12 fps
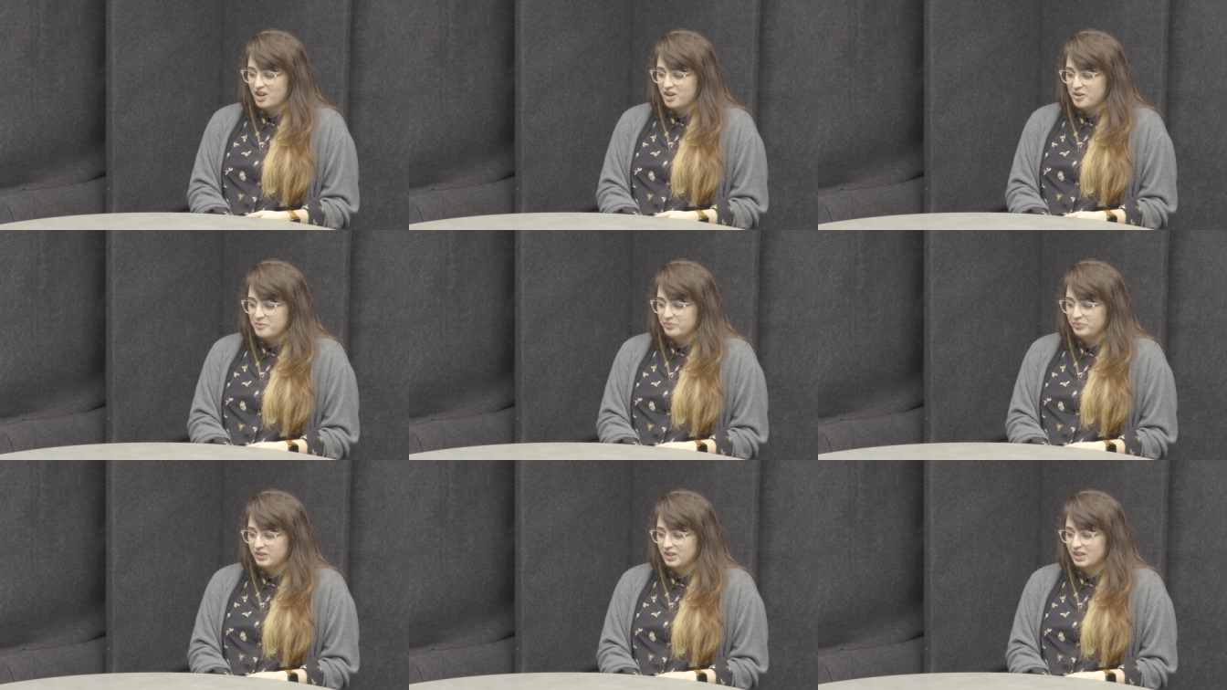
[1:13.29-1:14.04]

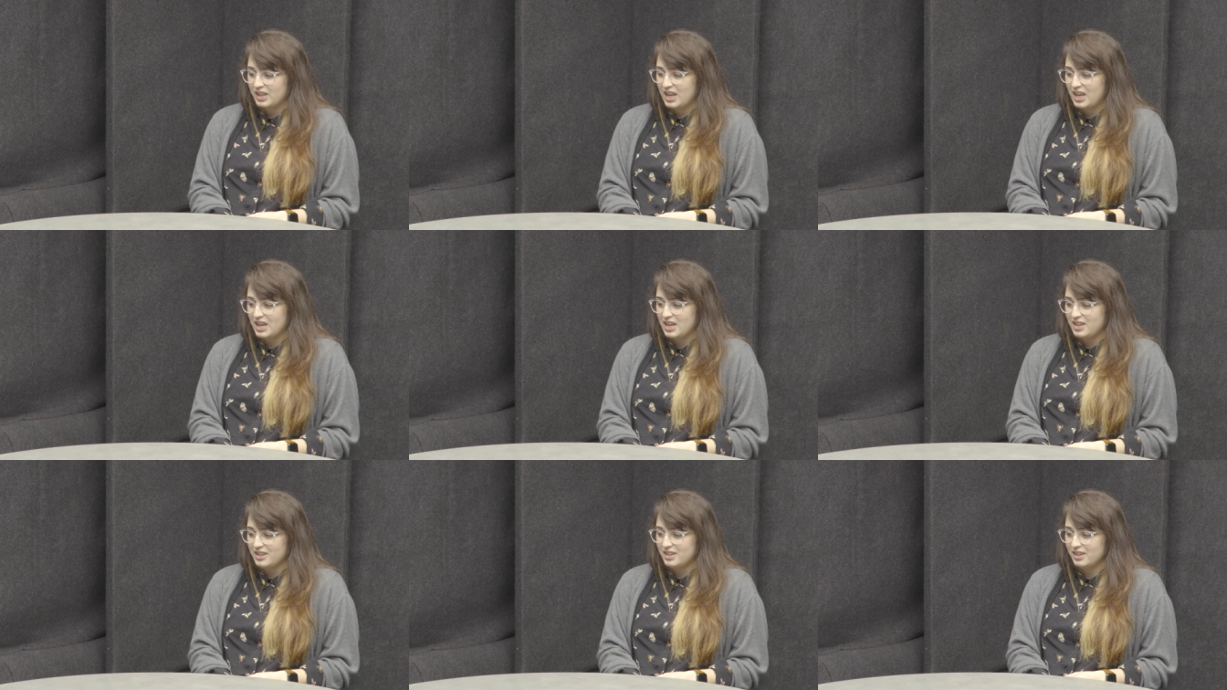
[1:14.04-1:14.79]
Um,
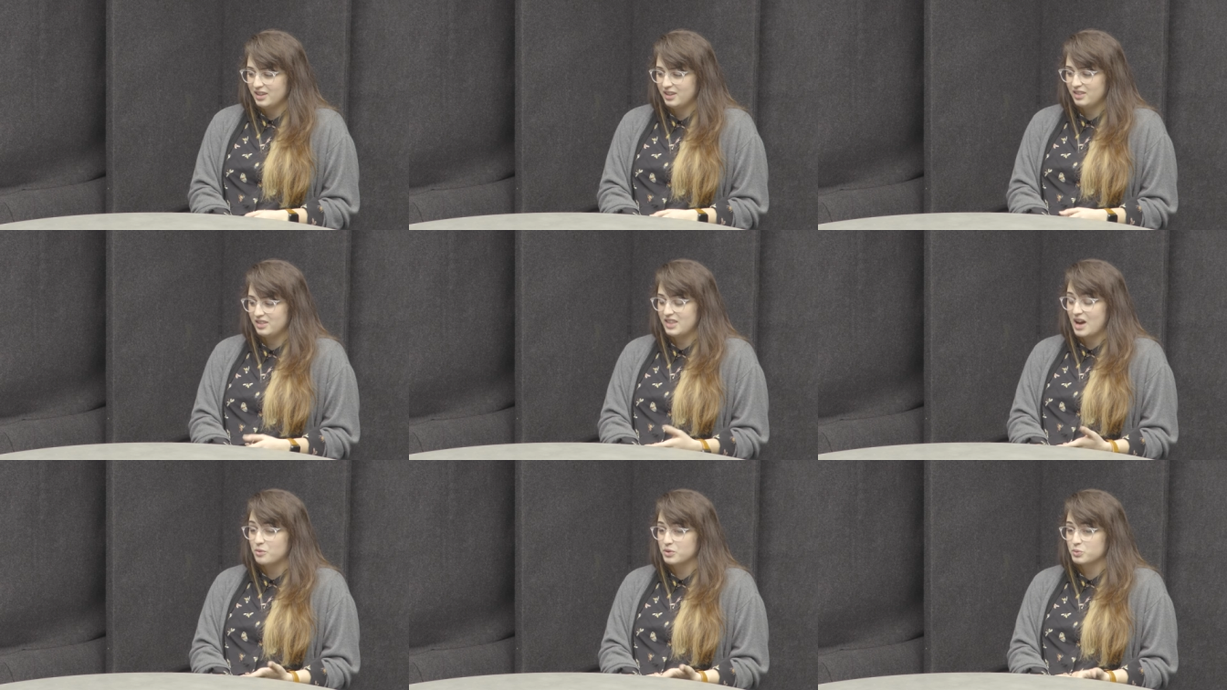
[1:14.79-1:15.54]
and
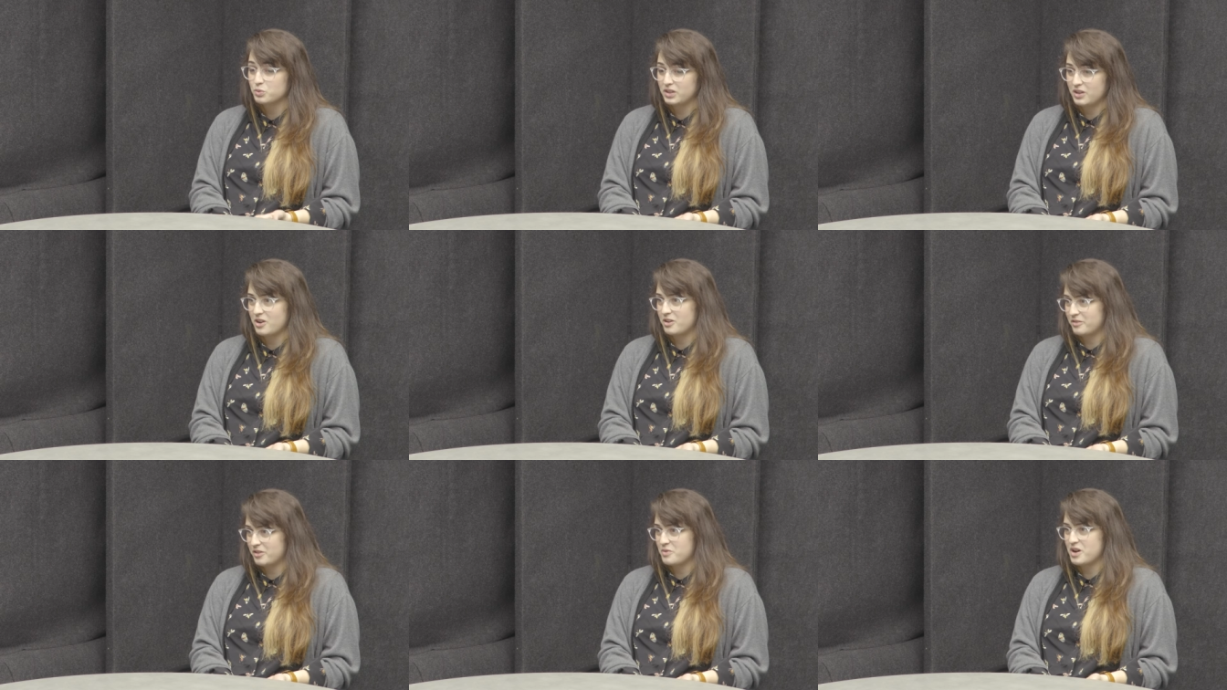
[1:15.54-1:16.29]
that was really
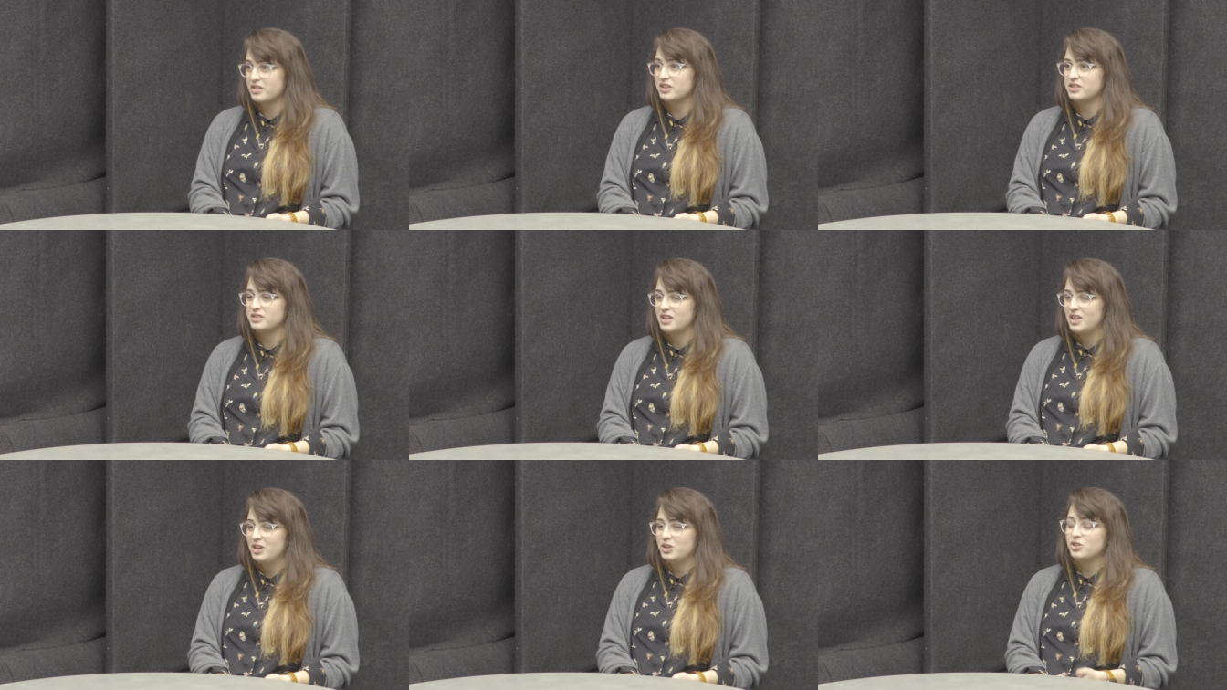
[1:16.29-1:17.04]
hard for a while because
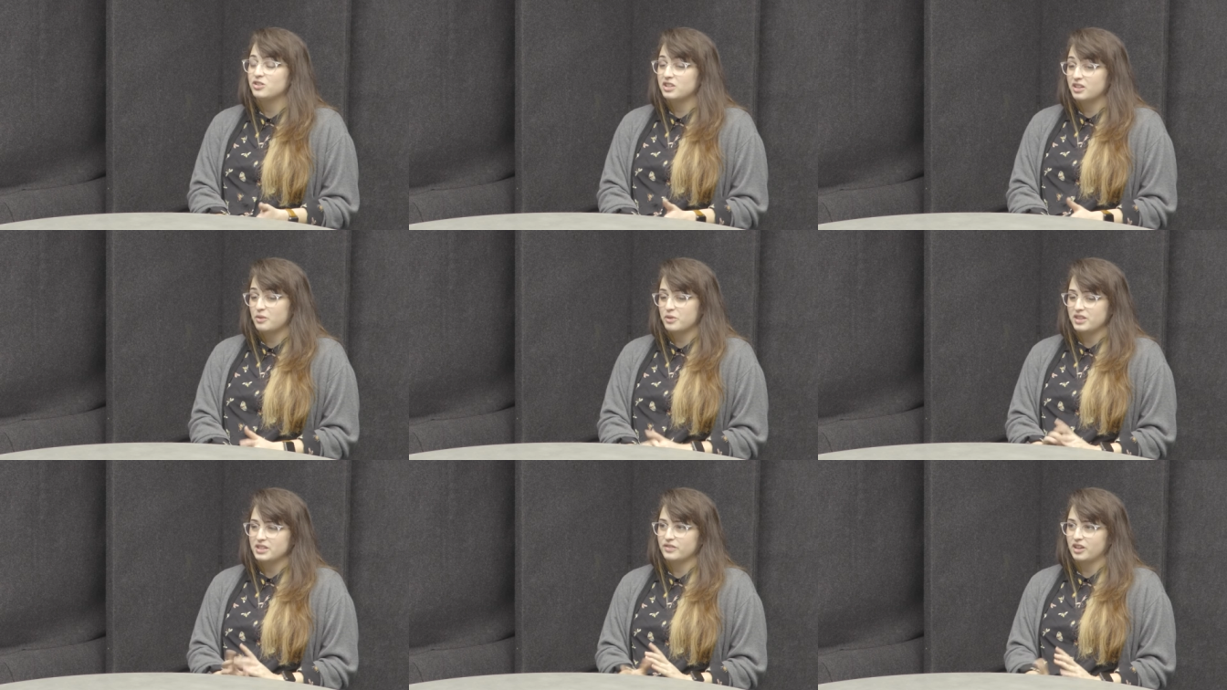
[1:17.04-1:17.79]
you're dealing
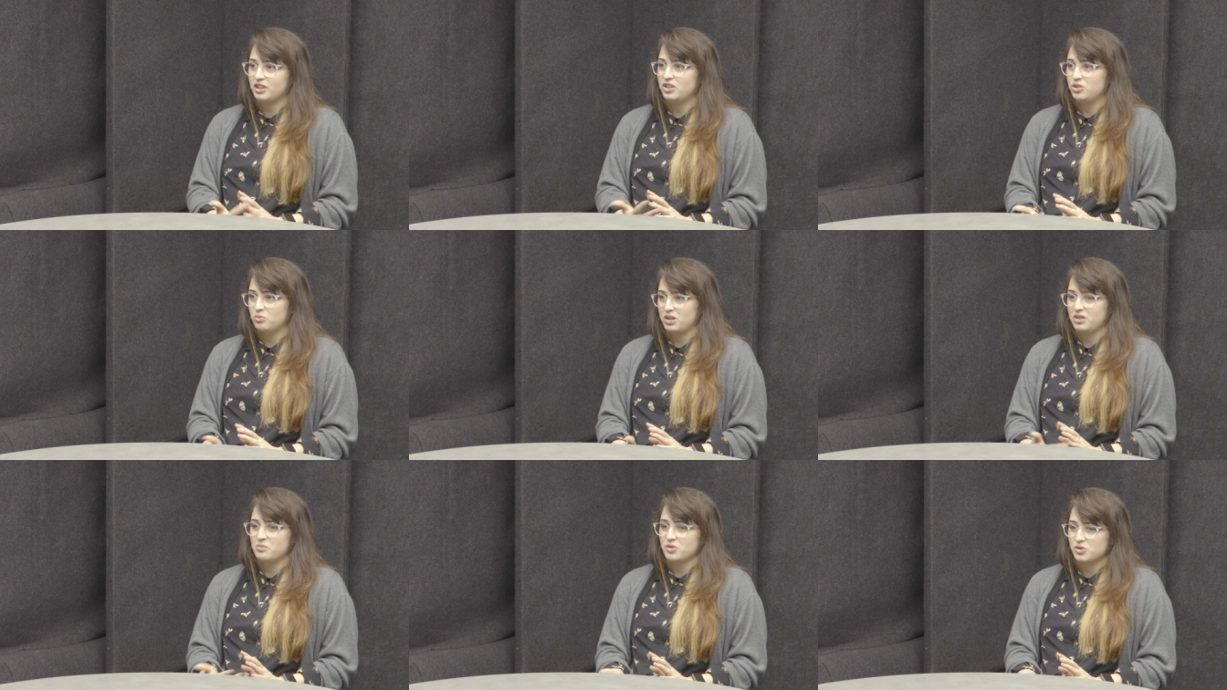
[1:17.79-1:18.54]
with these very
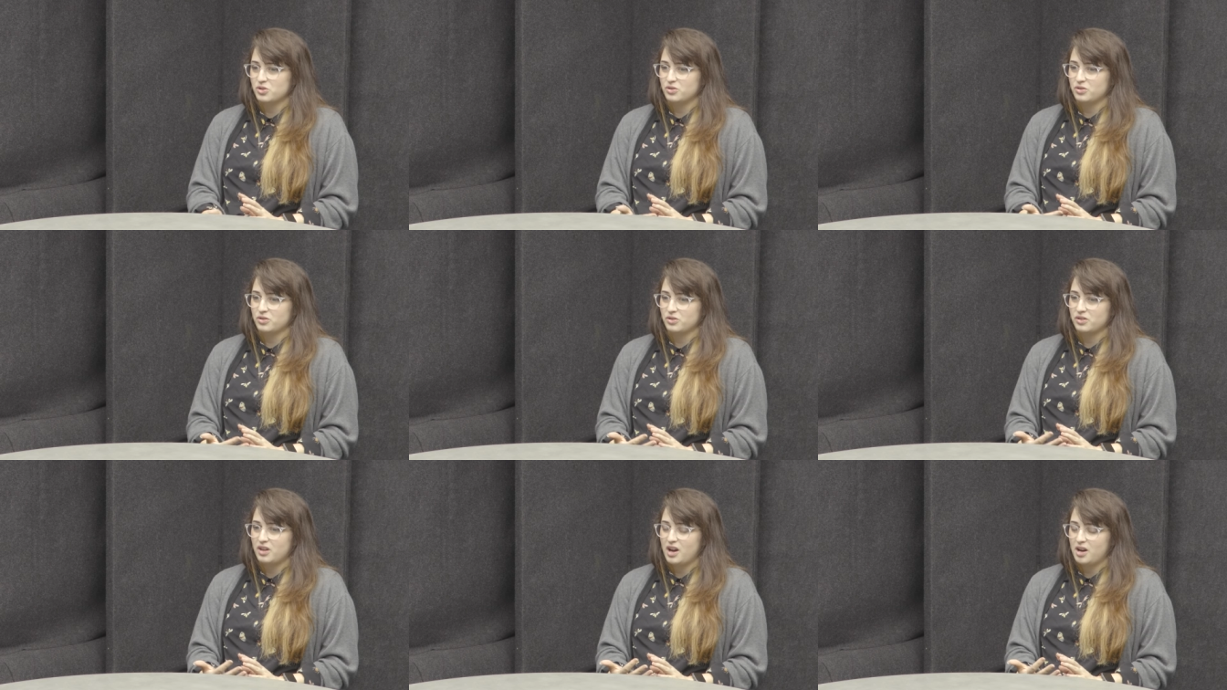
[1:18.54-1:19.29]
human,
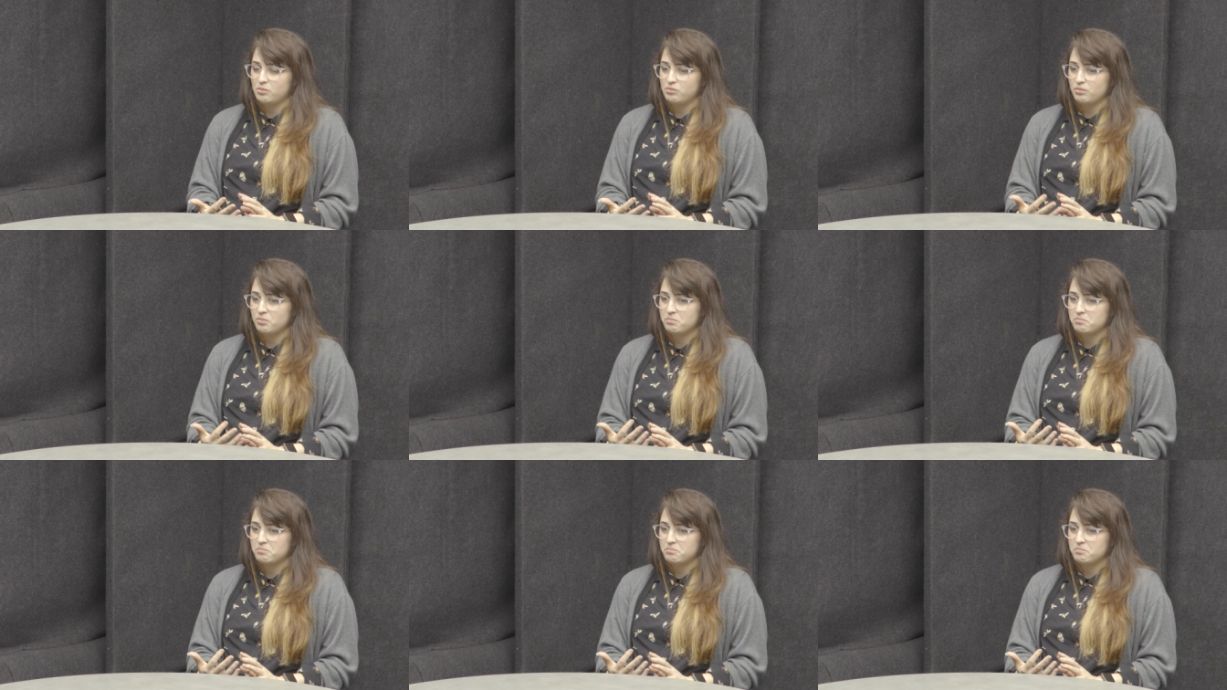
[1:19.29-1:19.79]
emotional um,